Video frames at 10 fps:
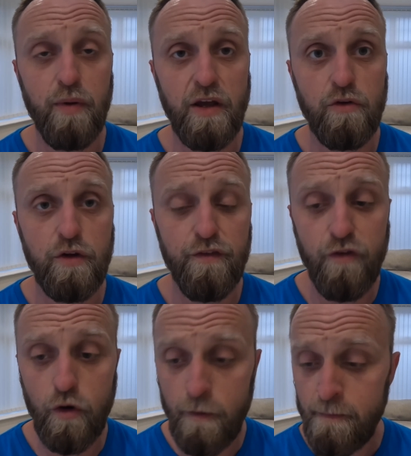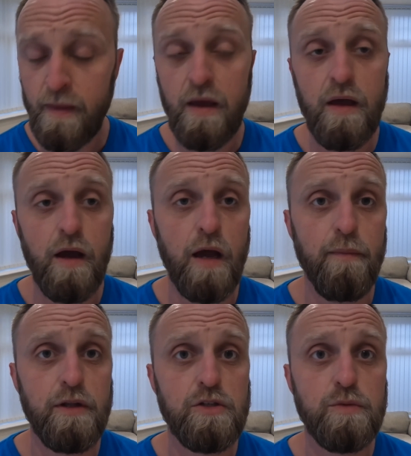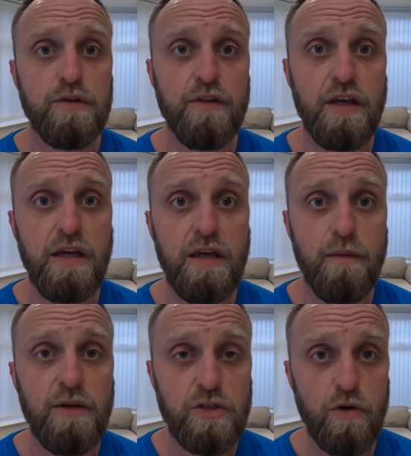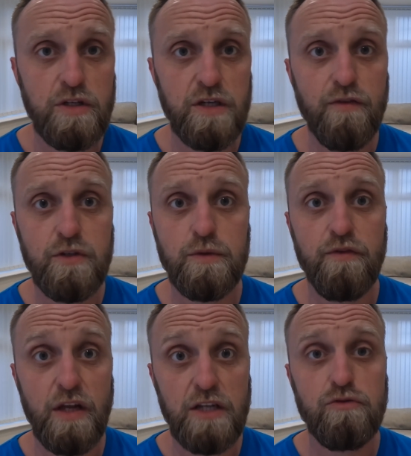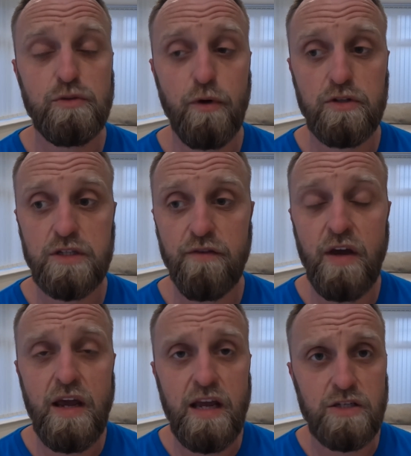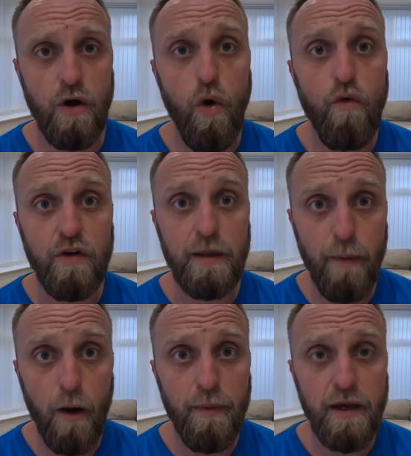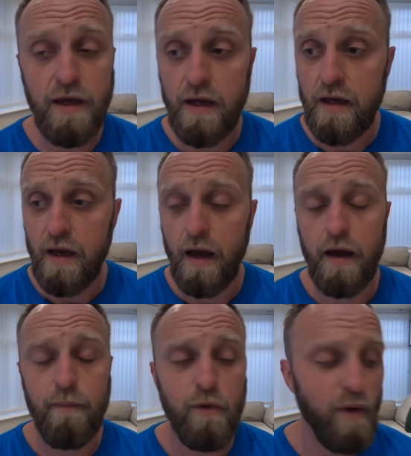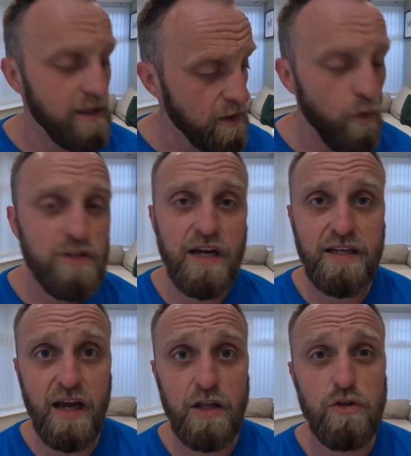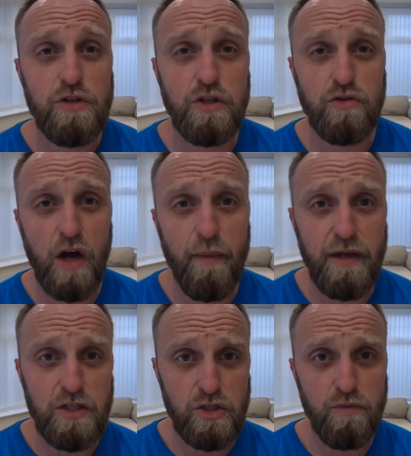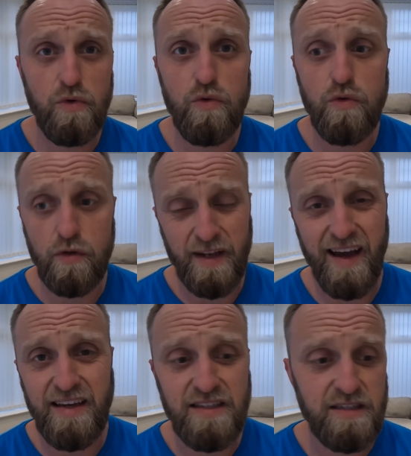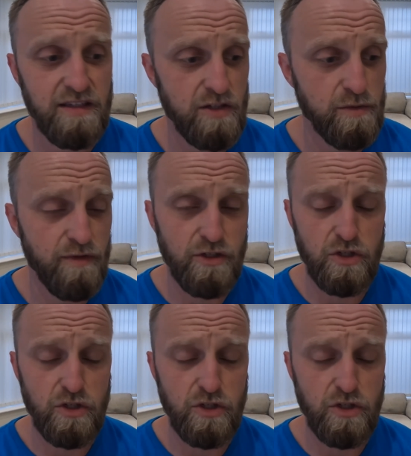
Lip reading: plate under your foot. But in terms of the midsole itself, in terms of it is responsive, it's not overly poppy. The words I kind of use to describe it is smooth, nice, in terms of it's